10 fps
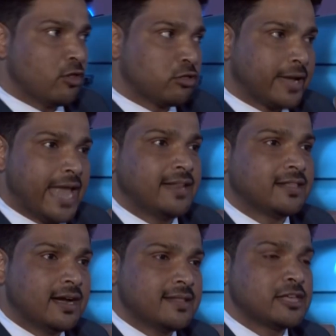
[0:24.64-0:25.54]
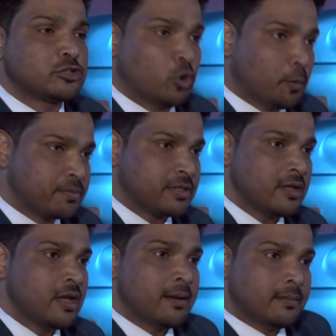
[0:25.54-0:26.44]
also carry 36 troops
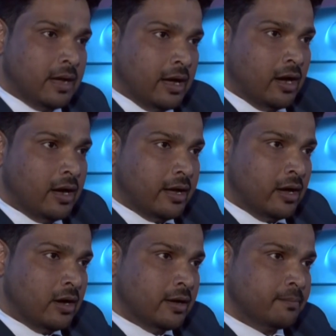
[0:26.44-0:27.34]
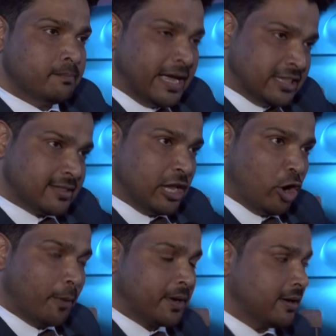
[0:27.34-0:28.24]
by this
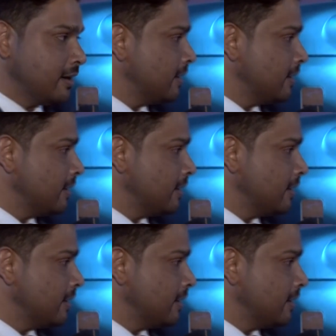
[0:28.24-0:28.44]
helicopter.